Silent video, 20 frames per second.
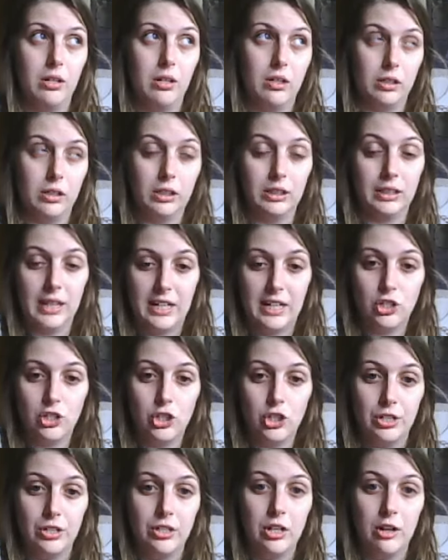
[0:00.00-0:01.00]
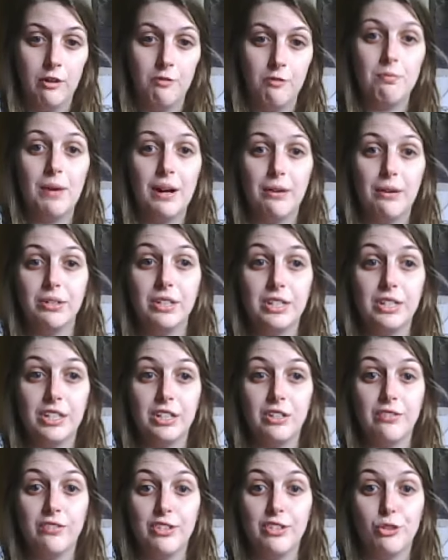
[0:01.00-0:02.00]
a collection of bounded
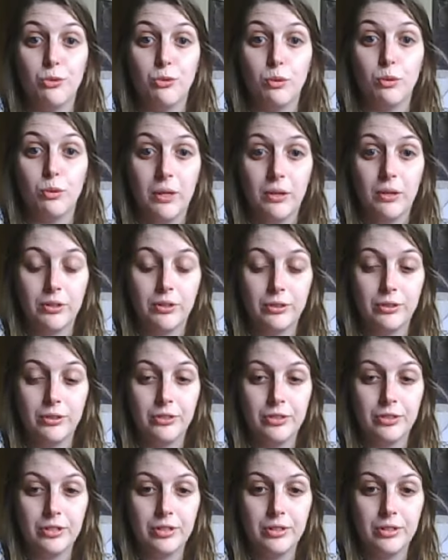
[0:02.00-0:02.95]
individual particles.